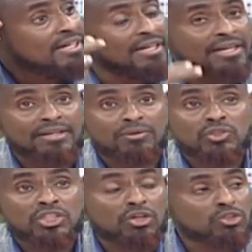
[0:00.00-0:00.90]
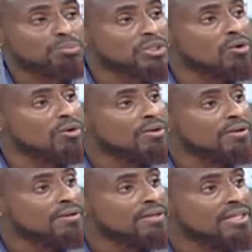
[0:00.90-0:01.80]
and he was in hospital.
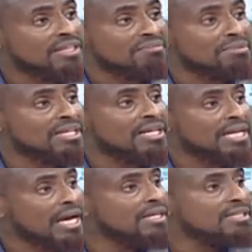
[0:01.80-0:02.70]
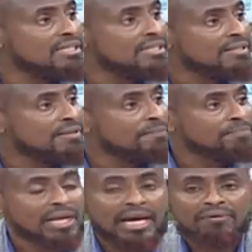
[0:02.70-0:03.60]
The mother died.
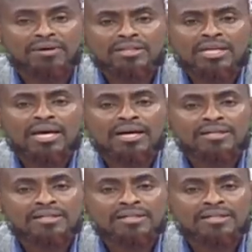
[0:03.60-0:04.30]
I went there.